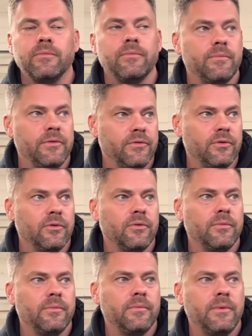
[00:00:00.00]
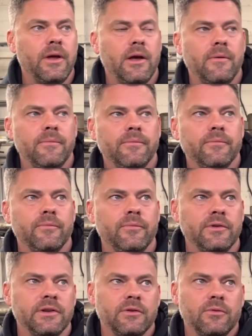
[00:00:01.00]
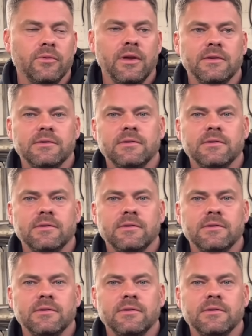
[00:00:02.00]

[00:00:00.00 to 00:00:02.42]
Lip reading: before we did all this.